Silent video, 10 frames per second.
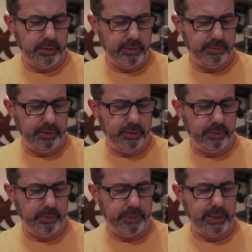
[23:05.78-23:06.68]
Definitely
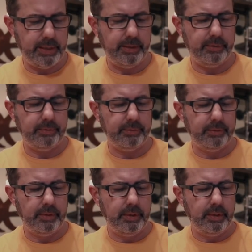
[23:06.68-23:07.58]
don't know what that is.
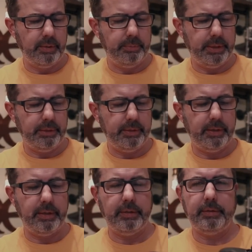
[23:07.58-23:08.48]
But
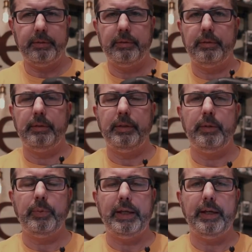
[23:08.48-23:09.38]

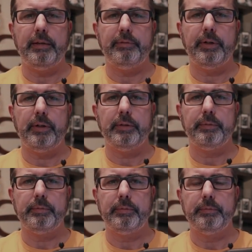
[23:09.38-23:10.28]
then we have our
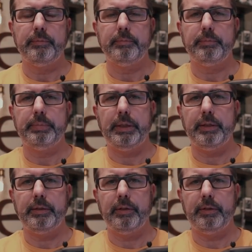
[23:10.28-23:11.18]

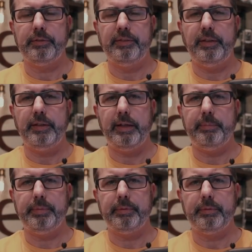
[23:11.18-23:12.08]
plug, our
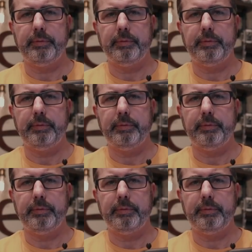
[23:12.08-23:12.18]
C-type